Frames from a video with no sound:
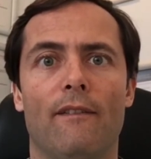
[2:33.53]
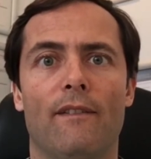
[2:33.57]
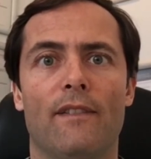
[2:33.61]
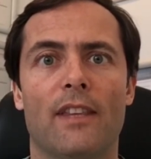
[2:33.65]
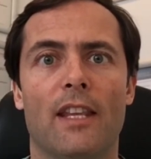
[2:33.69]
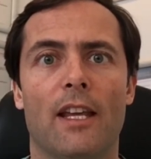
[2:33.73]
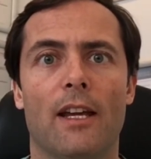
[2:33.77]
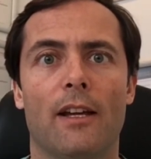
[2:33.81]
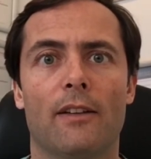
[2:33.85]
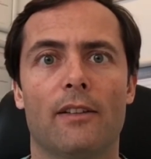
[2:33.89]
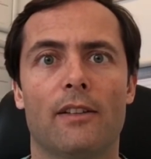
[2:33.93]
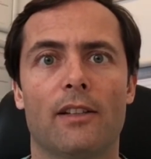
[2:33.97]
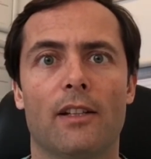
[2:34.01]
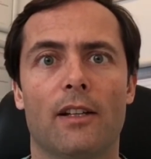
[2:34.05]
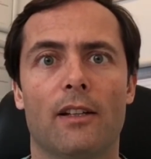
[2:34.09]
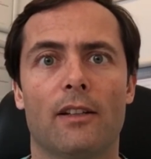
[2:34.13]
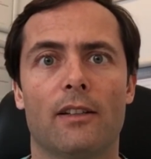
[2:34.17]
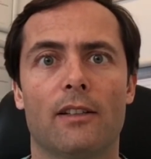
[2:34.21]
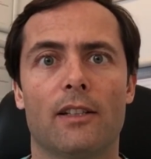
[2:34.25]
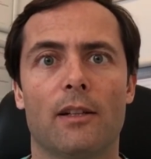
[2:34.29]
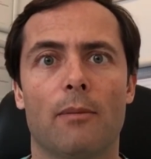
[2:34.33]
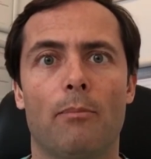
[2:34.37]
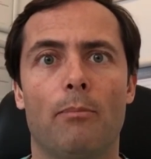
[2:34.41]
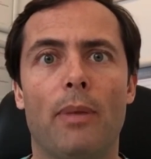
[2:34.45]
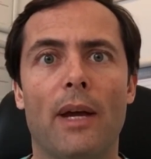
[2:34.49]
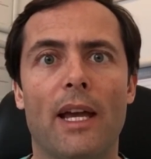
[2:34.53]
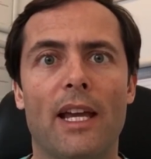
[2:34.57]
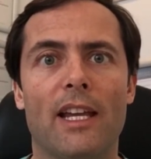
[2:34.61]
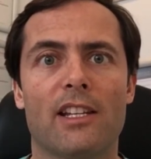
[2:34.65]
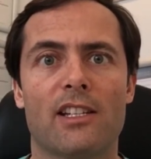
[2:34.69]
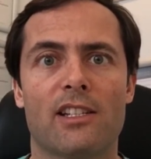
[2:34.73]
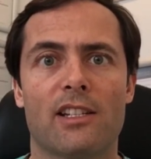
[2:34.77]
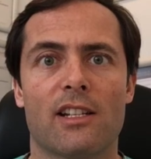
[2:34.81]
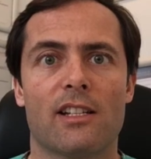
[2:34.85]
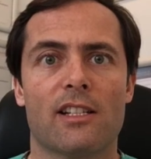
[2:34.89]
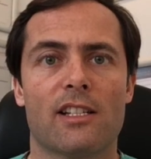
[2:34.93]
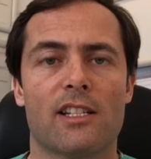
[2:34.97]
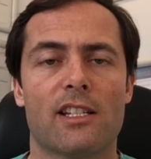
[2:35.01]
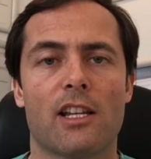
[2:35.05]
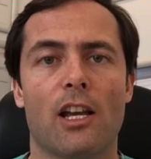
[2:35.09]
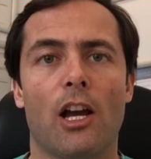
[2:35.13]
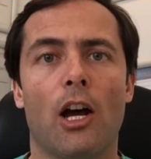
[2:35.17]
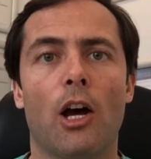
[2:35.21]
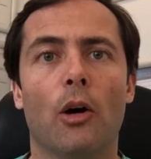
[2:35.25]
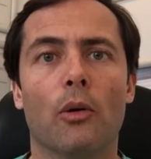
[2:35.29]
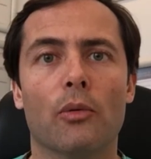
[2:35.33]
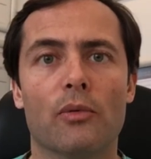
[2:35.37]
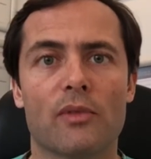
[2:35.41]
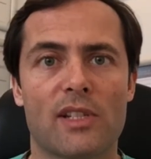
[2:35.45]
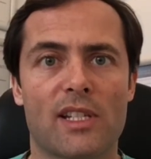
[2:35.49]
the patient's
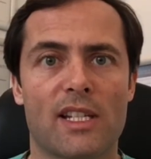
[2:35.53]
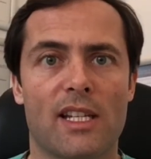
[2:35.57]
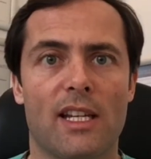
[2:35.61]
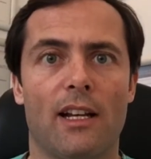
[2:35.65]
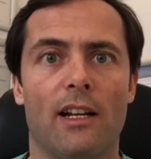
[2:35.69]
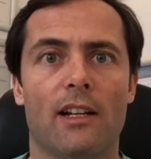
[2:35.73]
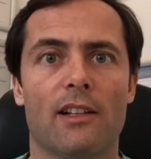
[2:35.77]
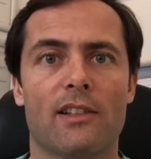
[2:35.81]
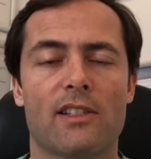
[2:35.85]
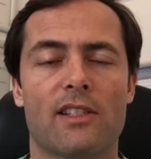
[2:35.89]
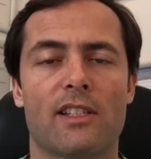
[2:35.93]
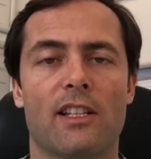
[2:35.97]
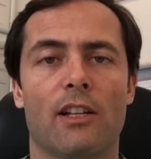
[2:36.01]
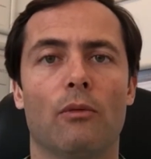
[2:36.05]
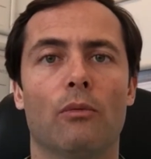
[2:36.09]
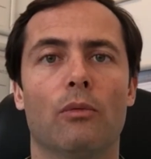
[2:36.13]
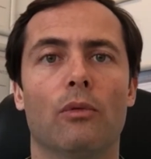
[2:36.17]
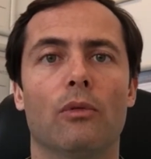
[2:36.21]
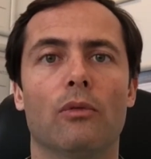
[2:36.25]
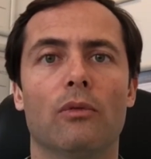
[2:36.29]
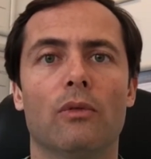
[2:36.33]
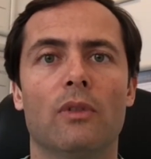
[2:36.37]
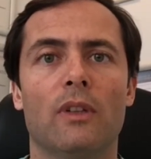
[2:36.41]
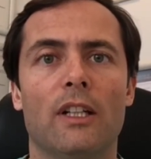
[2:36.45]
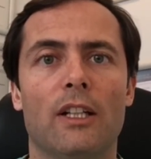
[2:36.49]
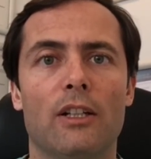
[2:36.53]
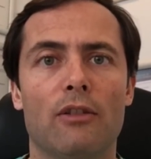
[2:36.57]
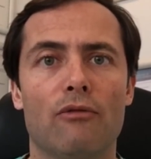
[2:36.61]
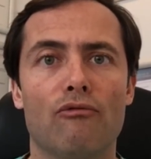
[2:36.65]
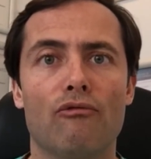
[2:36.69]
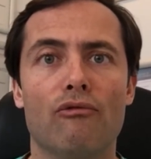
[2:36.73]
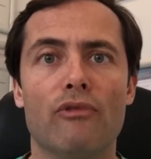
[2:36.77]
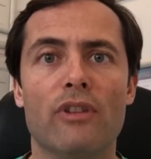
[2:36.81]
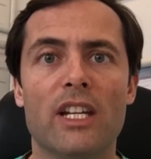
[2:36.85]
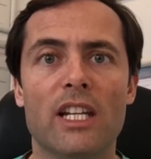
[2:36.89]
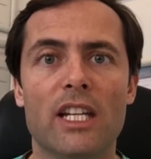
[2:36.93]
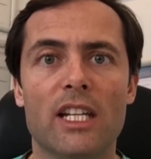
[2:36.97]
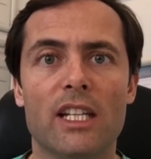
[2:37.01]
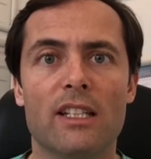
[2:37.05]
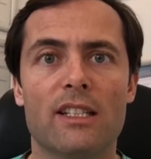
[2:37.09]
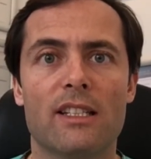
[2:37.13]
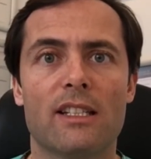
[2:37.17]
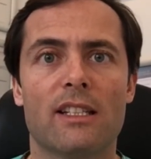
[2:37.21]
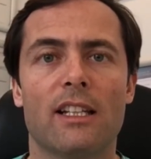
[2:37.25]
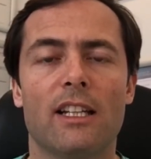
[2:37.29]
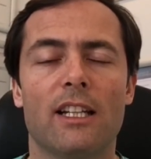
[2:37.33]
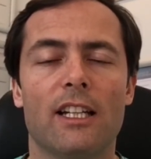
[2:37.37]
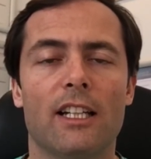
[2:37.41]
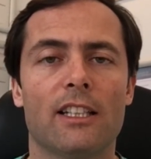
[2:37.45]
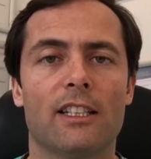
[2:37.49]
own cells, they will read
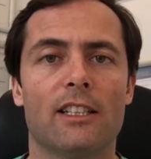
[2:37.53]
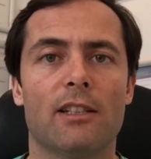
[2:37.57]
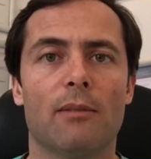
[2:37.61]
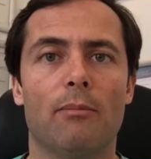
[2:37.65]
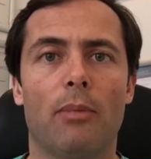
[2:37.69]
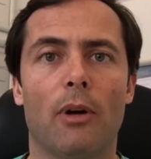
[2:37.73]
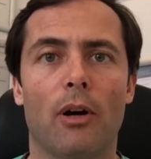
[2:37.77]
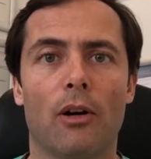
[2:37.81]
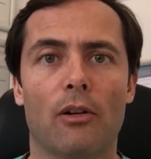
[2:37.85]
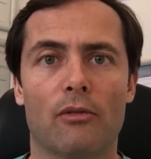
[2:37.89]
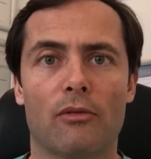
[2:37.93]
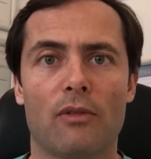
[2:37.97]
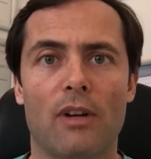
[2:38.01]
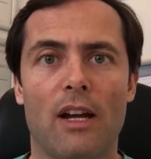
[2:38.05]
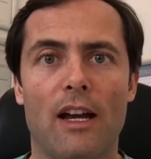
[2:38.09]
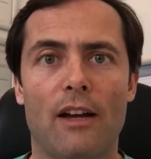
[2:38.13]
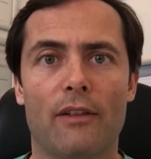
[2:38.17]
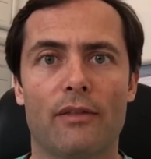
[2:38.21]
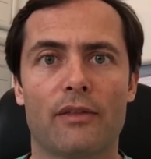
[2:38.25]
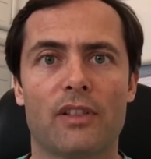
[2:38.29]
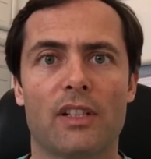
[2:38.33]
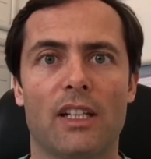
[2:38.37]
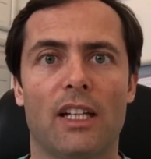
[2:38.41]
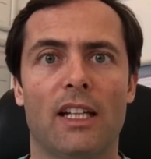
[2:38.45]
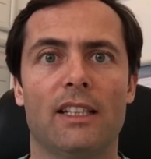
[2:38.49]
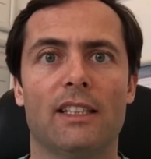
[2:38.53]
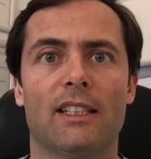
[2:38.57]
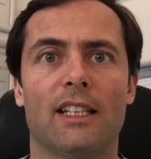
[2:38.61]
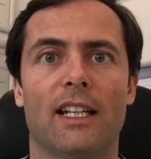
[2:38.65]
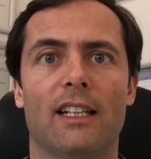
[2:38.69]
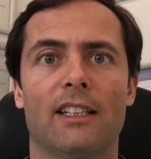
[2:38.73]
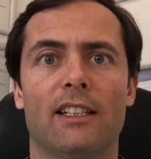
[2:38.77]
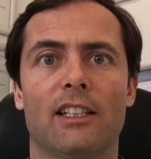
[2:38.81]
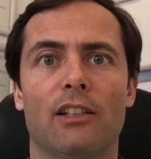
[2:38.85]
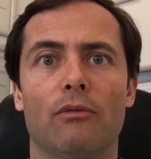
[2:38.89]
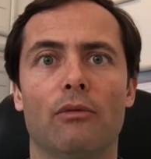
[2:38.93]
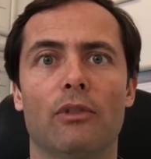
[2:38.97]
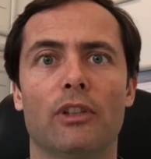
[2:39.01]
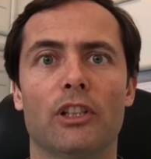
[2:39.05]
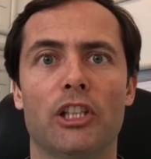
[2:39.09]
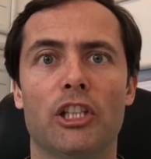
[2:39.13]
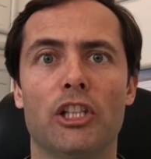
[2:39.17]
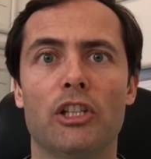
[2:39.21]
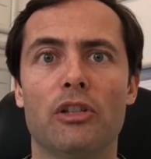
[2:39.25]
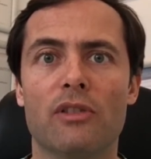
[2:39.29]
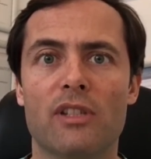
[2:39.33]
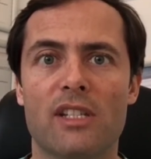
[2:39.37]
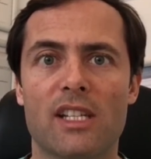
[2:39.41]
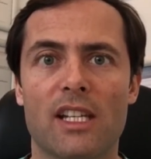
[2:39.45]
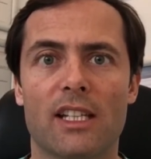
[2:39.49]
the bone graft and then they will
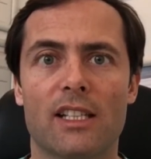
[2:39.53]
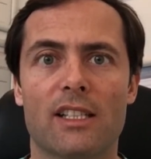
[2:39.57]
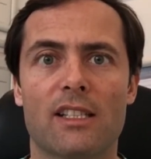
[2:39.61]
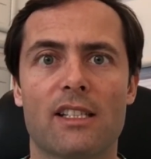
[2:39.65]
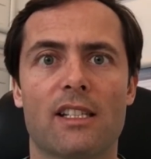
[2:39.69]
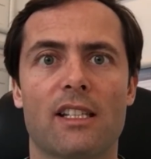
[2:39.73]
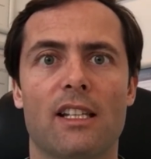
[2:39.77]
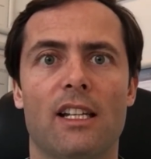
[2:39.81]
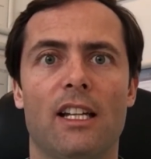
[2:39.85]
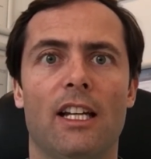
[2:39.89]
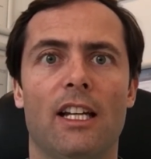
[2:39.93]
use it